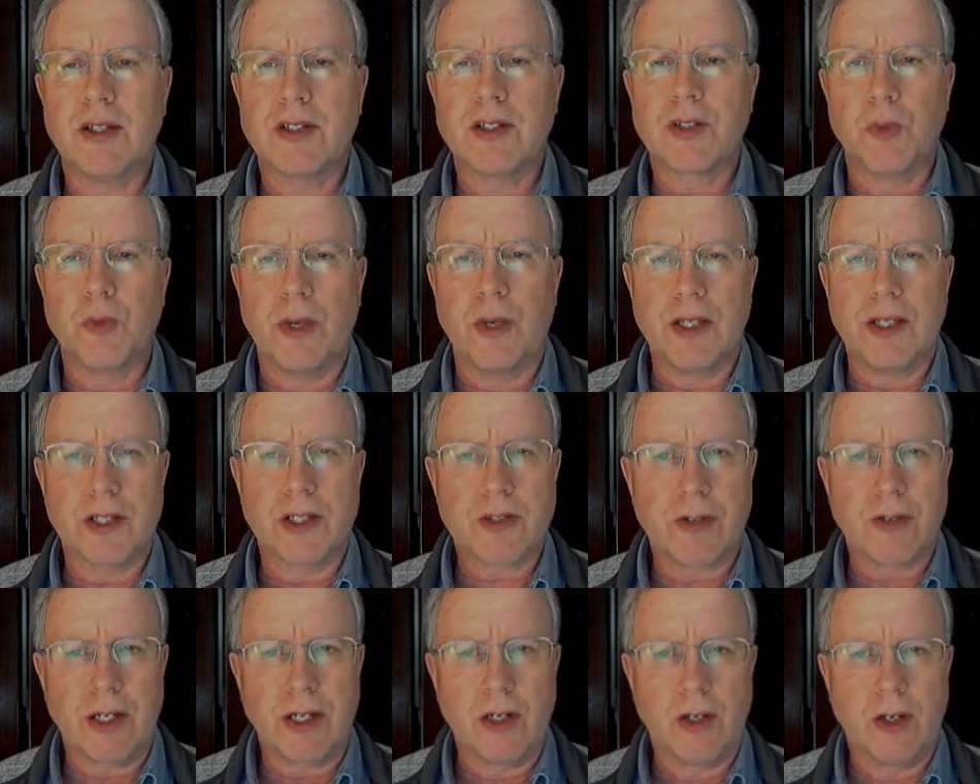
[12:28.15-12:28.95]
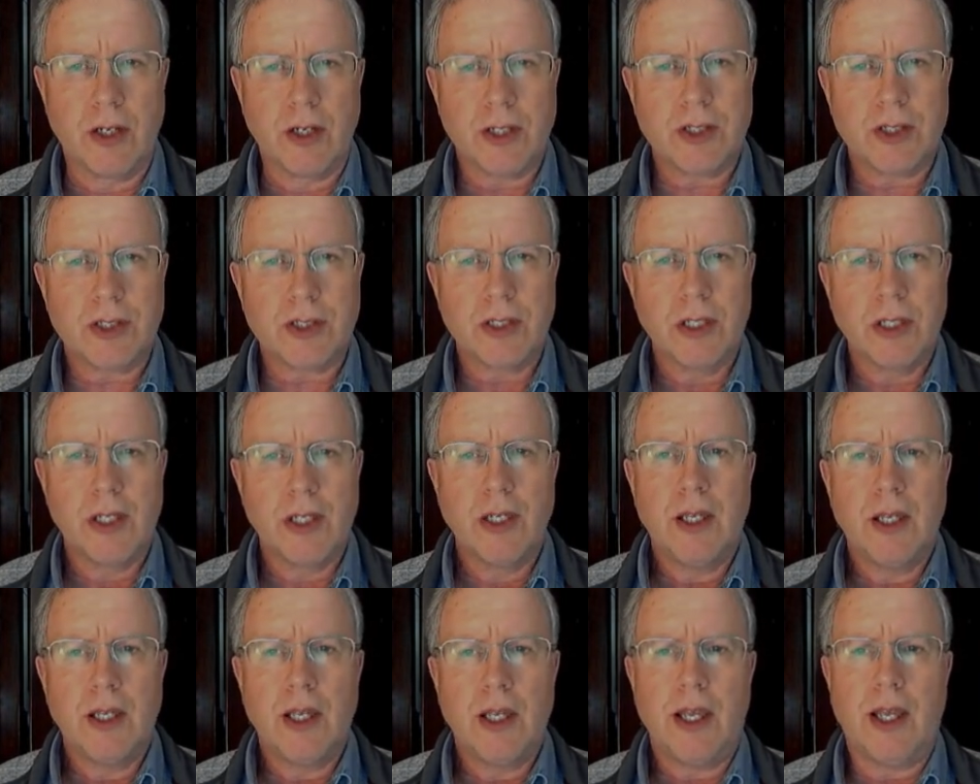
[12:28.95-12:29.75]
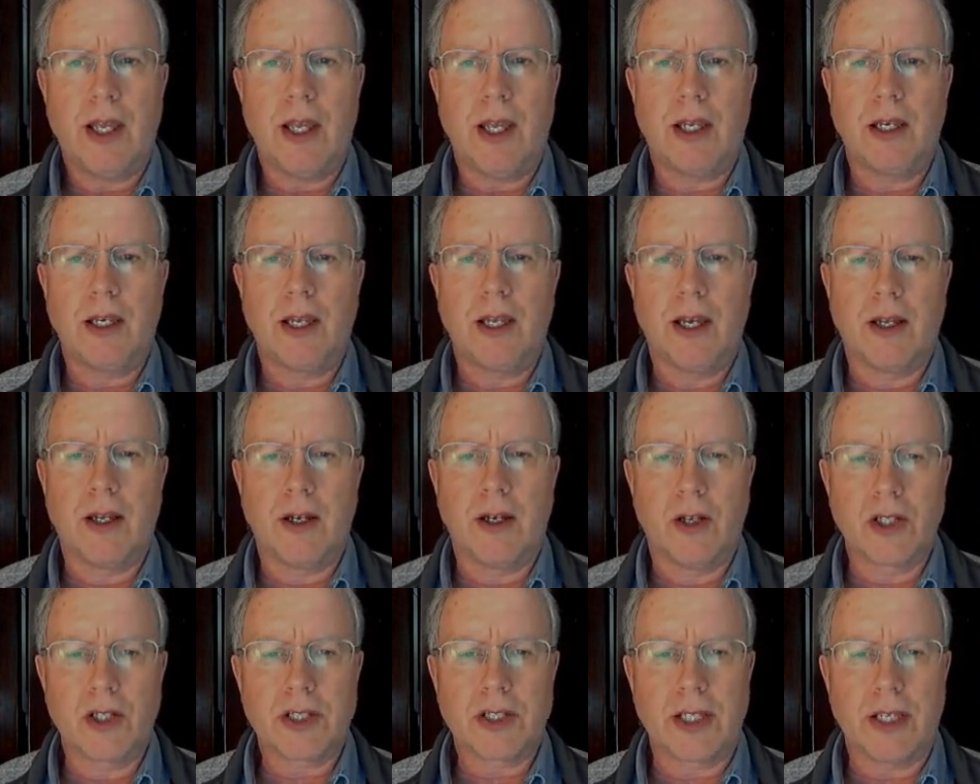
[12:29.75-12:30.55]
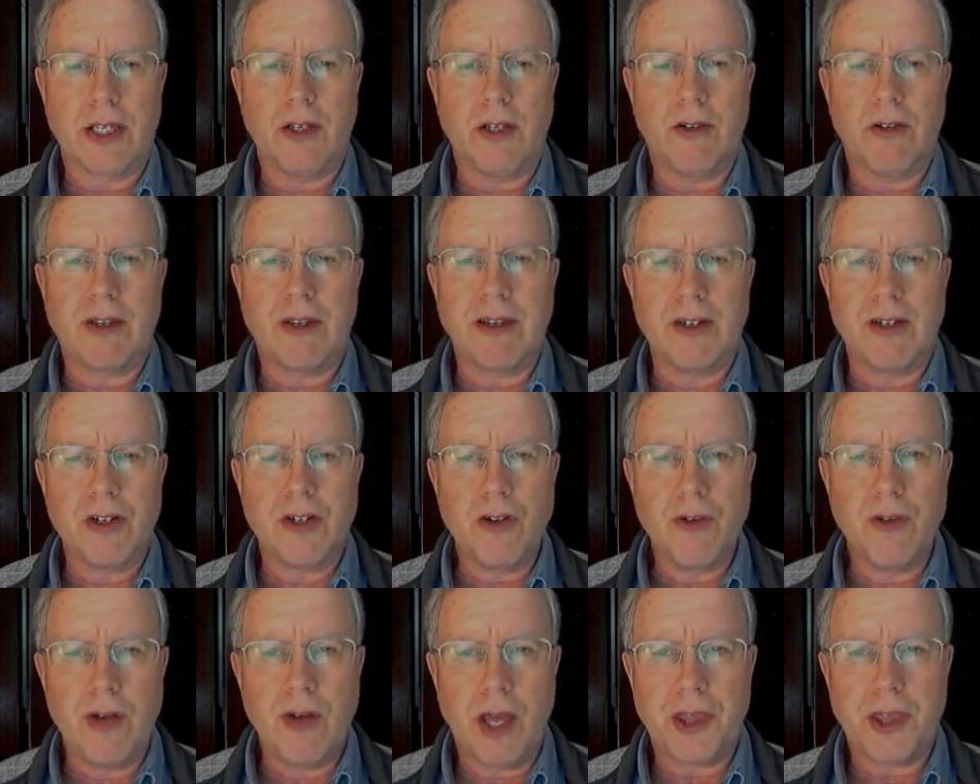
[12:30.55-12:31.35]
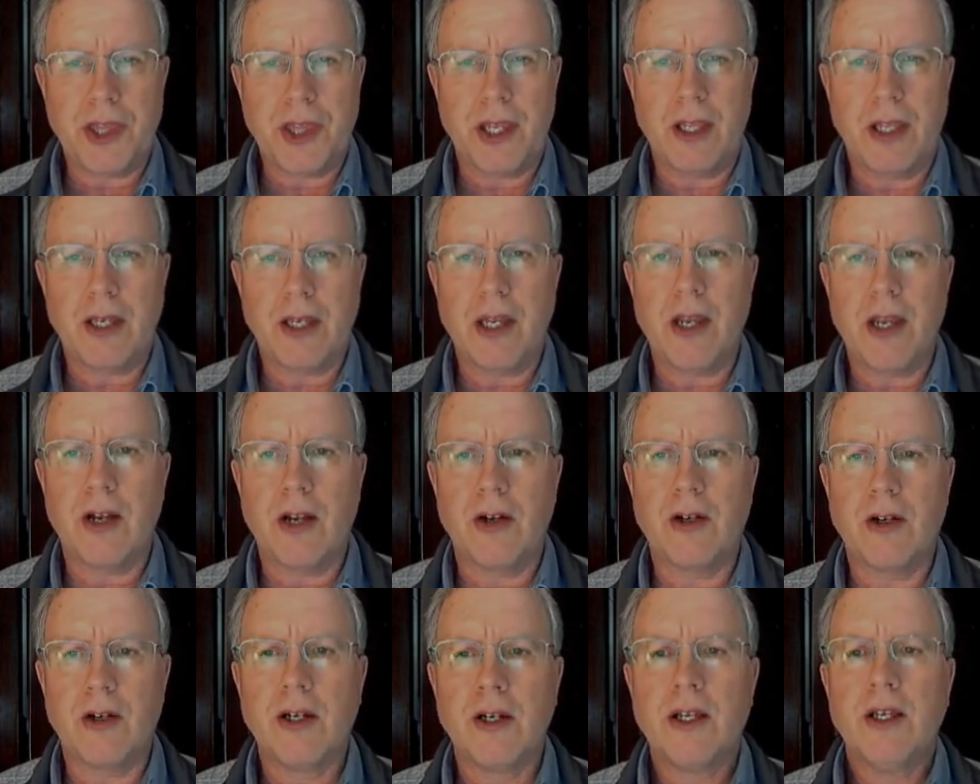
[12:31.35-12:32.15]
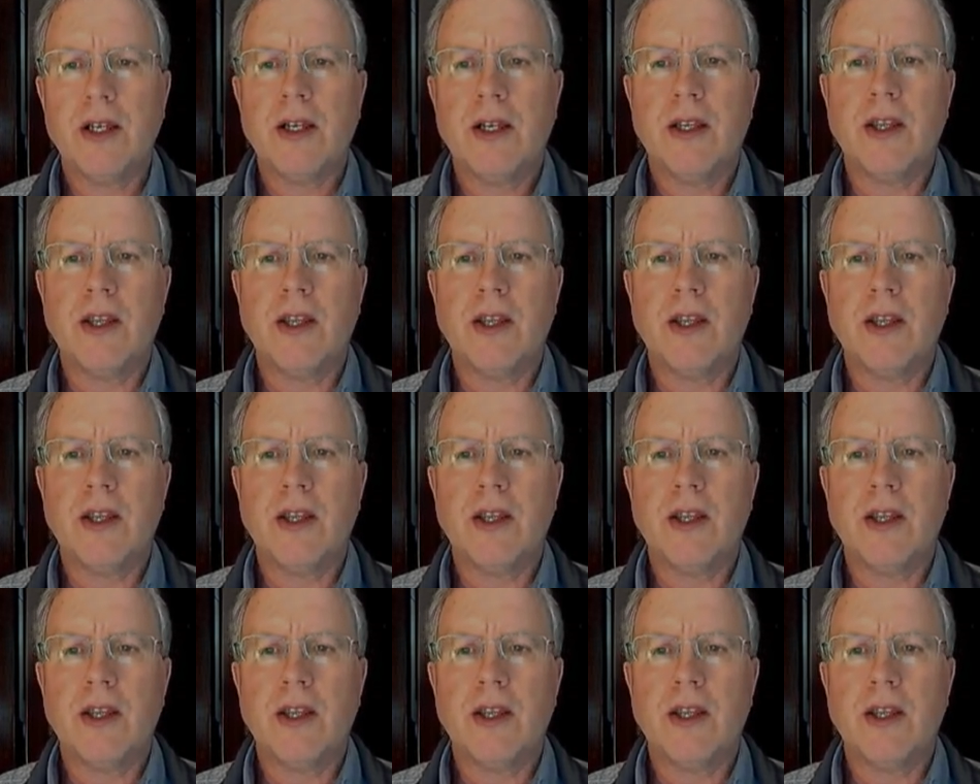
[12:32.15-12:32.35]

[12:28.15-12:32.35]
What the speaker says: This is the way the screen looks, and it looks like you can do nothing in here.